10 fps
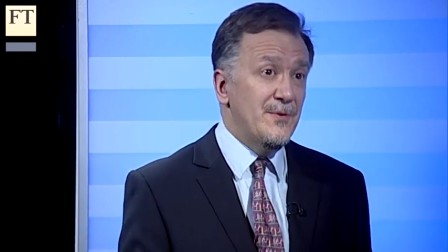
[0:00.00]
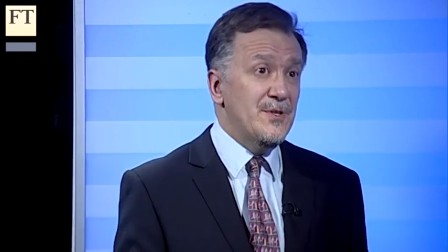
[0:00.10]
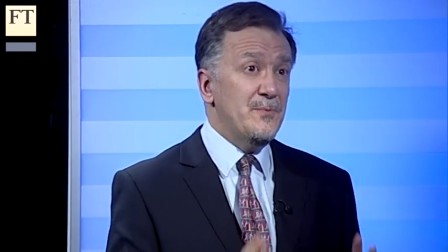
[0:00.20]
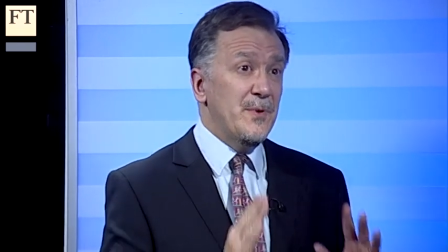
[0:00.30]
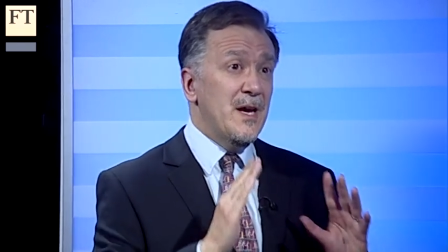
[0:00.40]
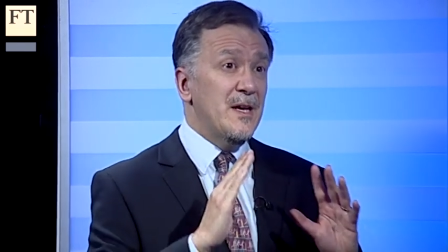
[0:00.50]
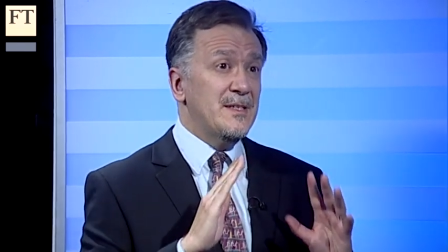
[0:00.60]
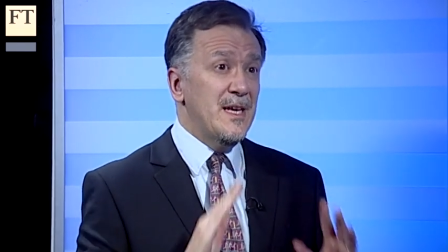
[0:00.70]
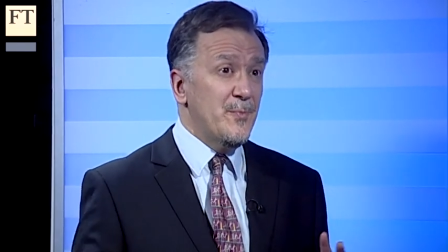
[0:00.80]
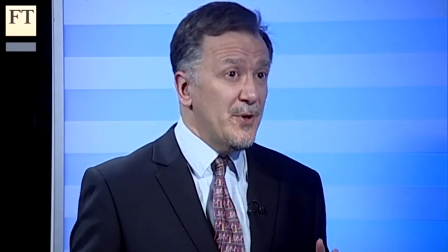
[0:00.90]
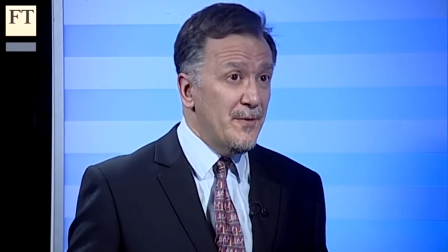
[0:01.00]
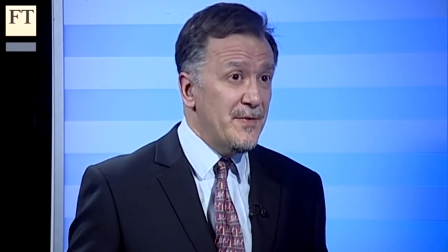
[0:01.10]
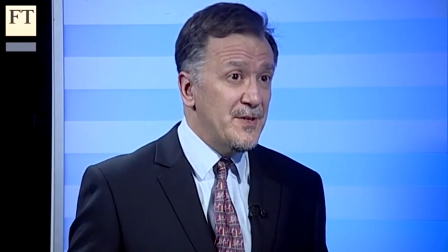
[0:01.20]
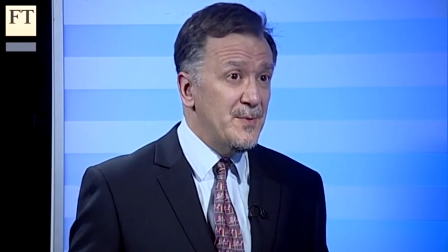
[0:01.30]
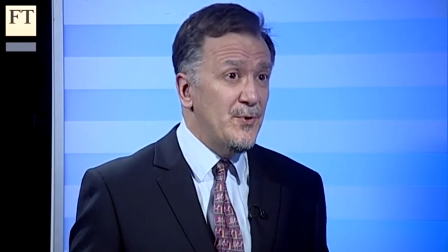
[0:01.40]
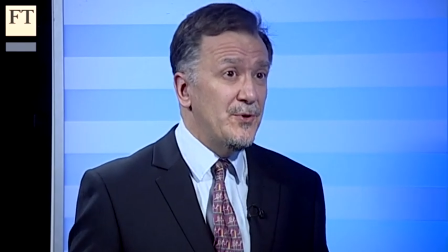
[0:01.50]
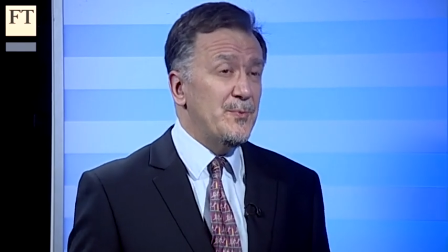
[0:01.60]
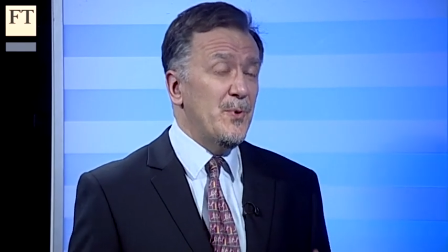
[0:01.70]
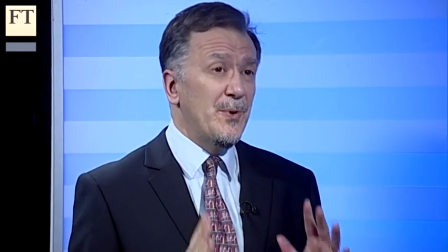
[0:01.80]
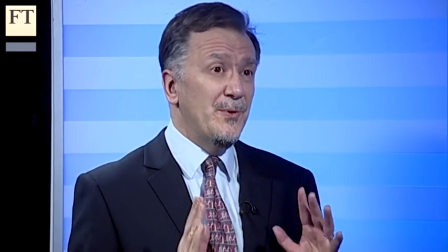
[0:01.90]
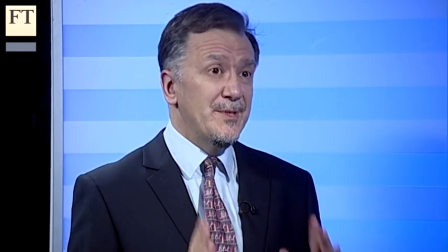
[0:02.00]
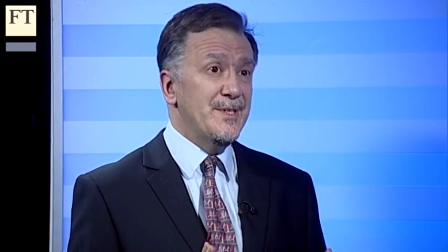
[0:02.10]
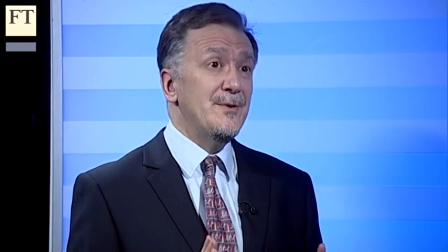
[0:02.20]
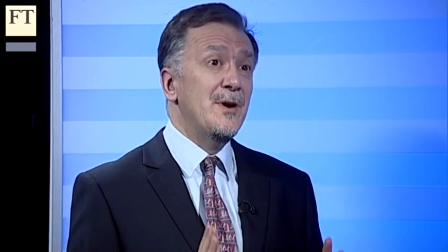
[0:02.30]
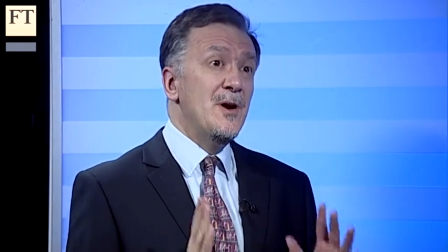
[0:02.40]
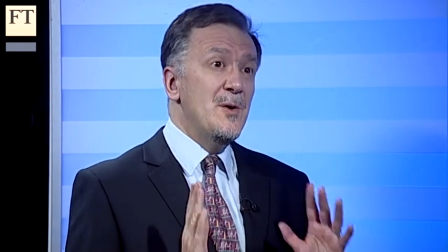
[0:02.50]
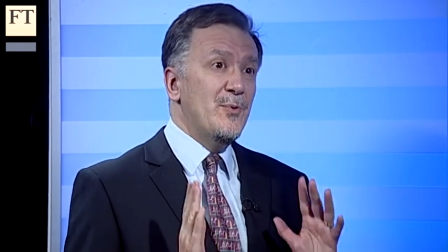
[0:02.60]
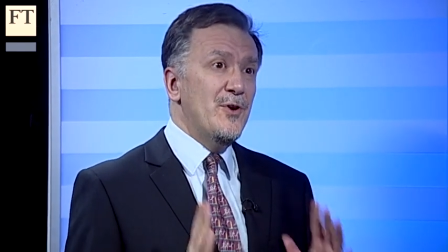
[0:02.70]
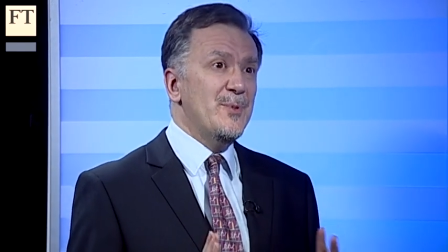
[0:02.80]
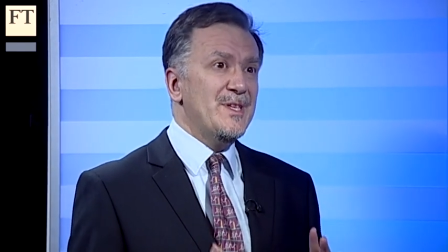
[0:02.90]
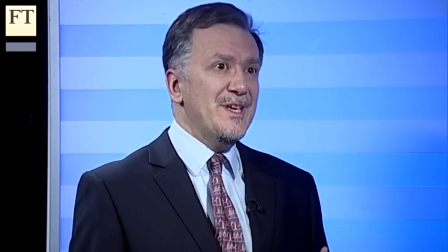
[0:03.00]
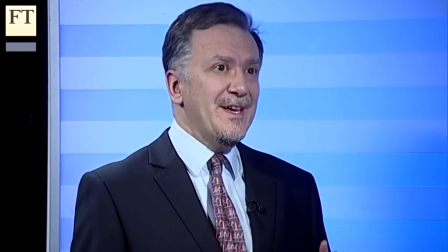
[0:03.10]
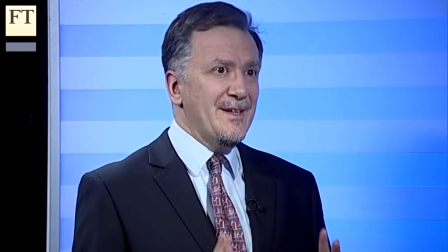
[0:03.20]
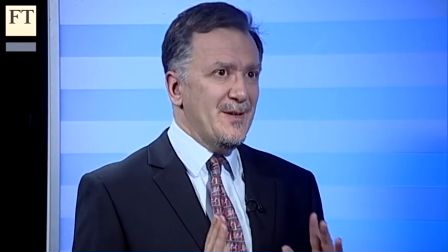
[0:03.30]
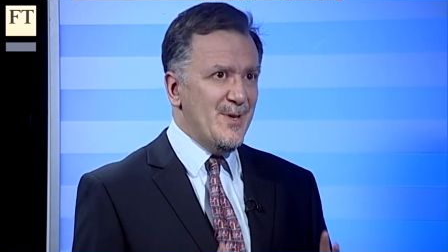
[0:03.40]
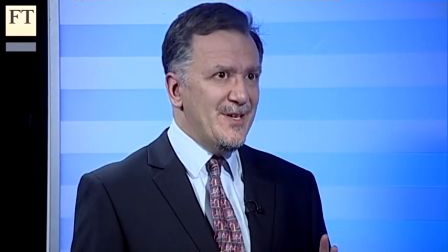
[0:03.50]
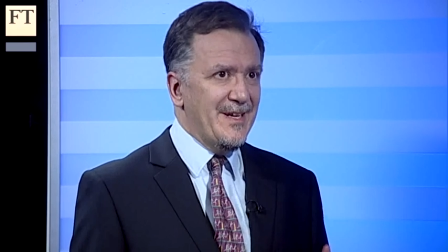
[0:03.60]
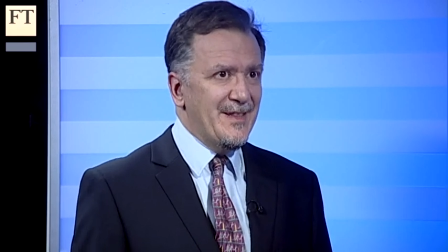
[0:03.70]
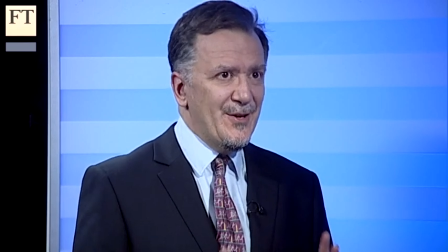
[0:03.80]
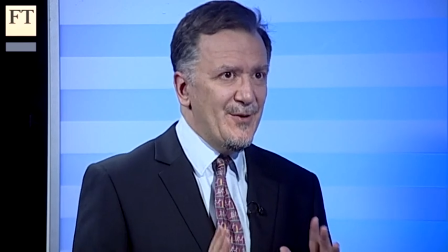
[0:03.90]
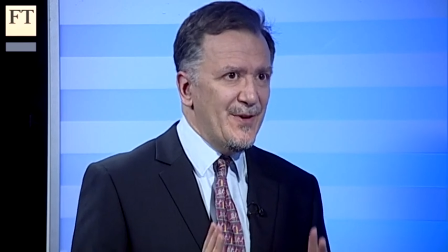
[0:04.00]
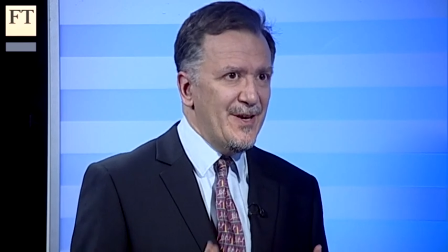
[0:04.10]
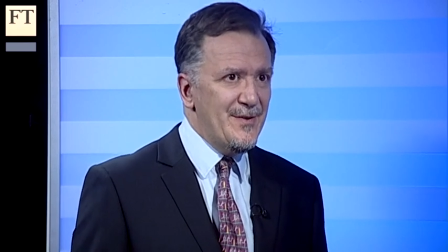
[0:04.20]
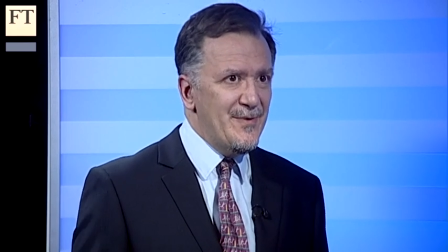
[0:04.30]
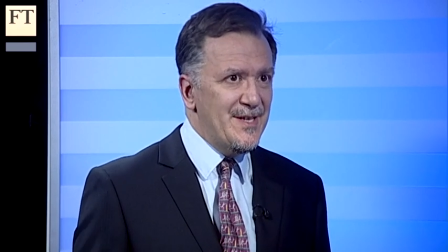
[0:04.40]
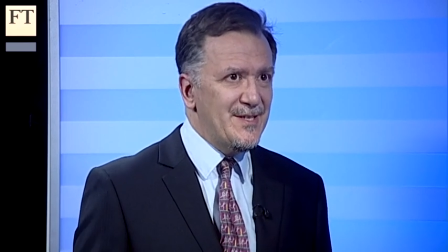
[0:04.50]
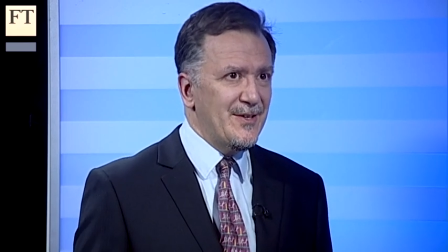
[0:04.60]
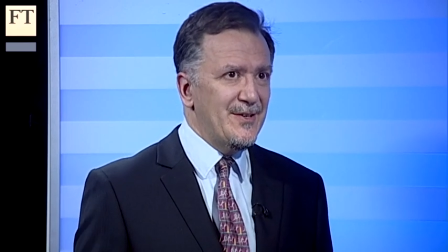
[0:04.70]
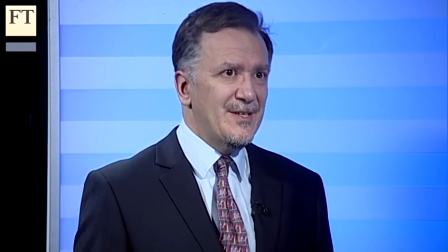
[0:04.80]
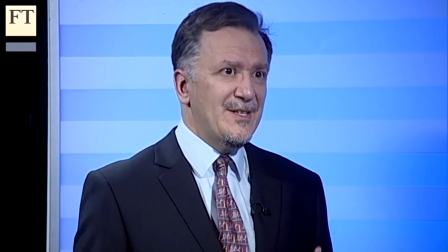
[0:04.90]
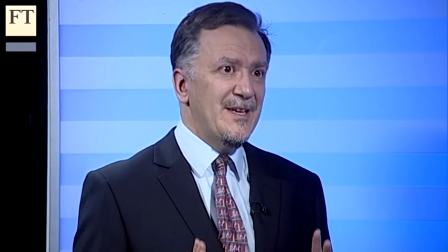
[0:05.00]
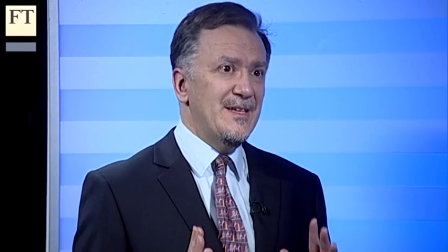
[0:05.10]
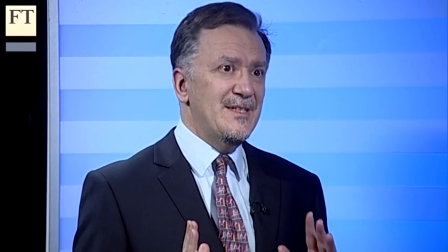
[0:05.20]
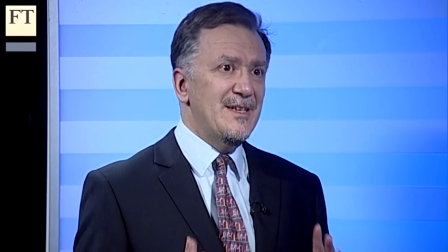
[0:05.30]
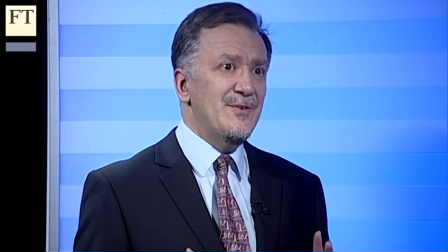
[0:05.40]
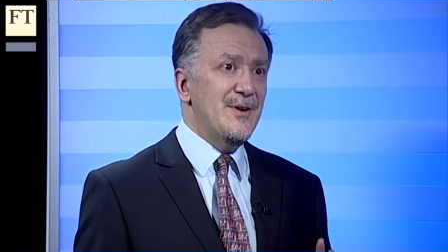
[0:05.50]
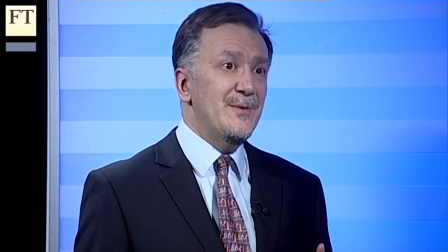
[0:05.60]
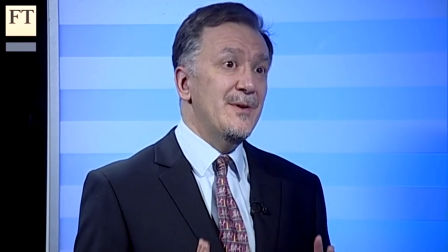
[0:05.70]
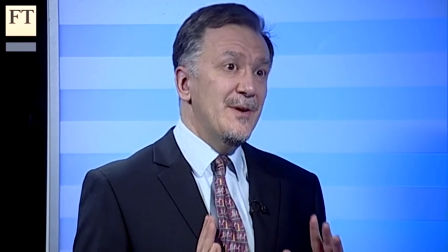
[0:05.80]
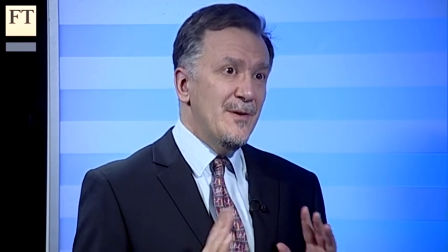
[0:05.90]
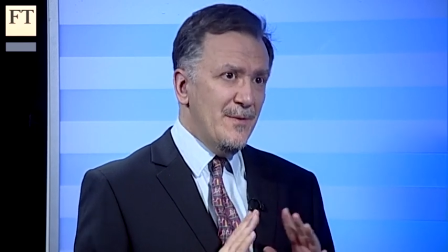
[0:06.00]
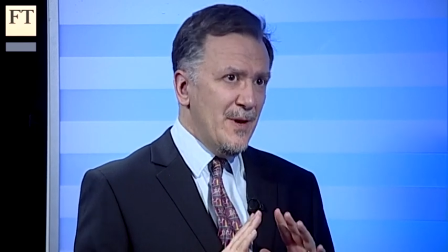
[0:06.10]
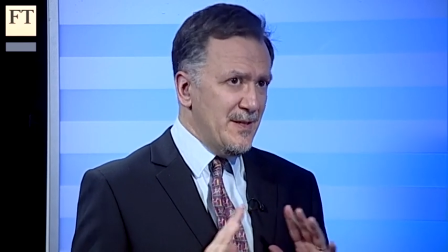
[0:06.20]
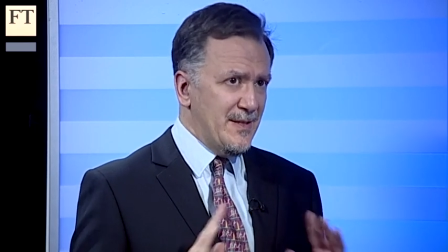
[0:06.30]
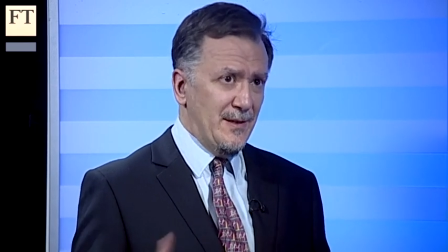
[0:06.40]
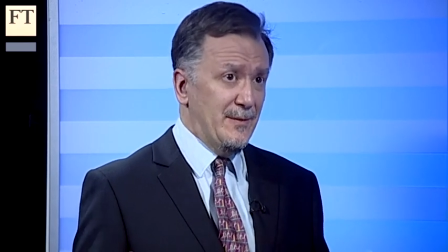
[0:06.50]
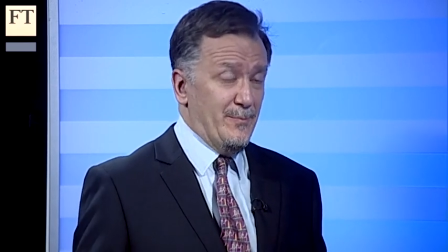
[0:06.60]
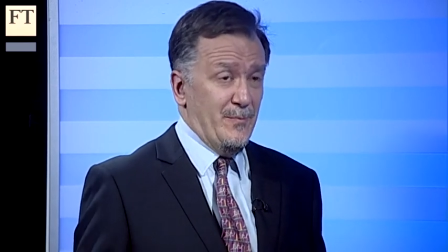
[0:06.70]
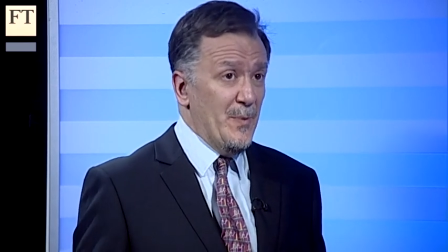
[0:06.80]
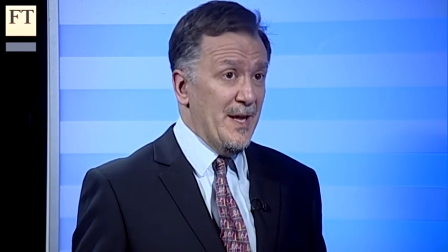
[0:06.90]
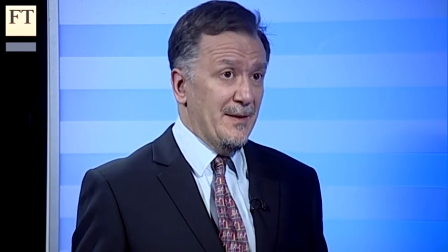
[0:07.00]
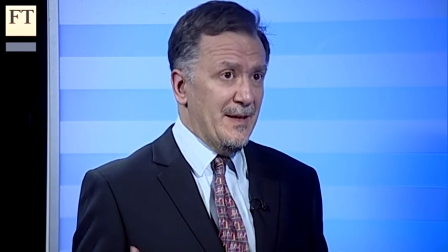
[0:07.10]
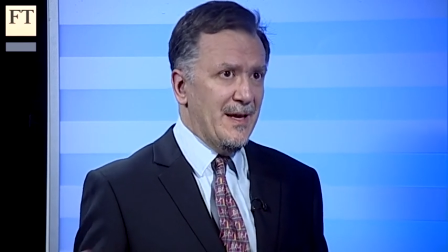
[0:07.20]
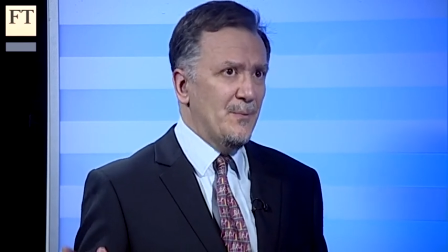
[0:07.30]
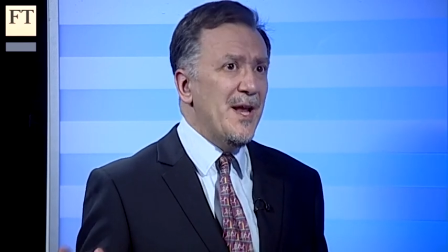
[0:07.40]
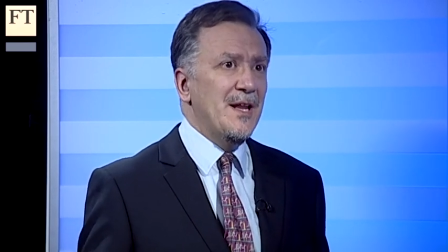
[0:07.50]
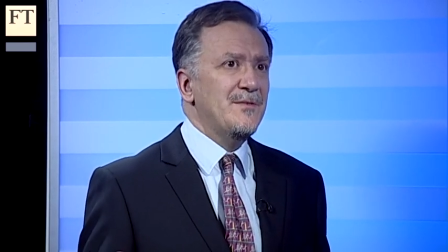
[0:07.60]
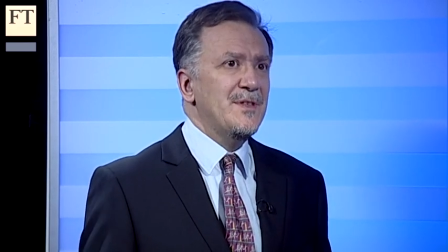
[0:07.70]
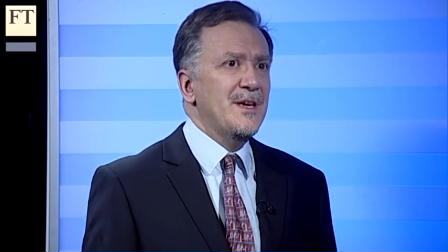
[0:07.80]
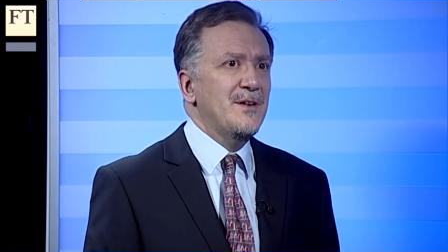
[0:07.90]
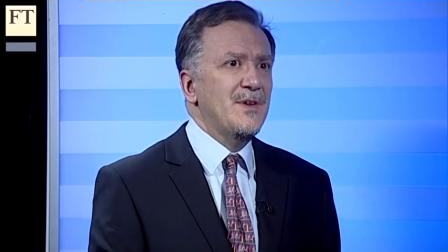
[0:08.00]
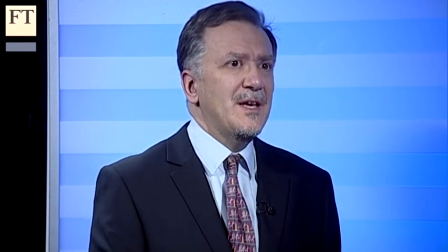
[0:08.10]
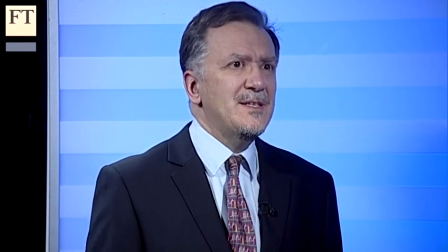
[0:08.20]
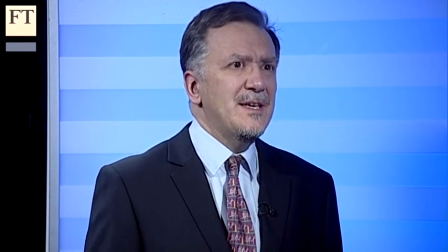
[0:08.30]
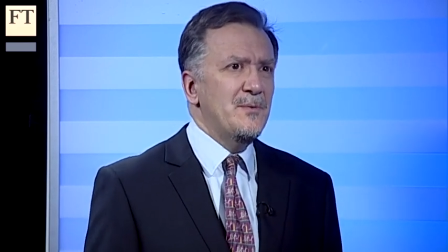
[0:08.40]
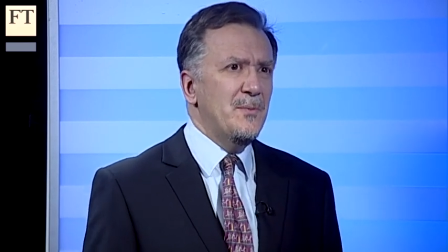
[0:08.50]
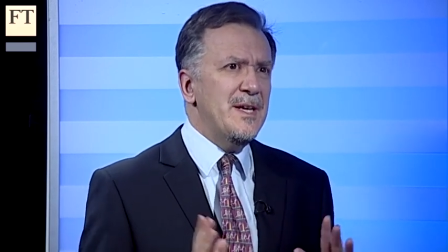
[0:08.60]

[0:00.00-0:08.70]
future. Mm. We are tapering off the support, but we're also promising the market that overnight rates are going to stay at zero until well well after the end of next year.